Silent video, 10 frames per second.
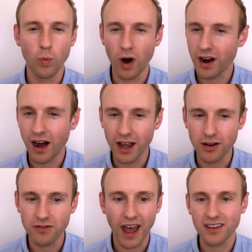one kind
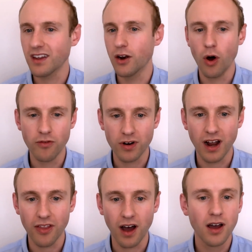of asset over
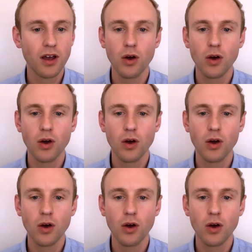another.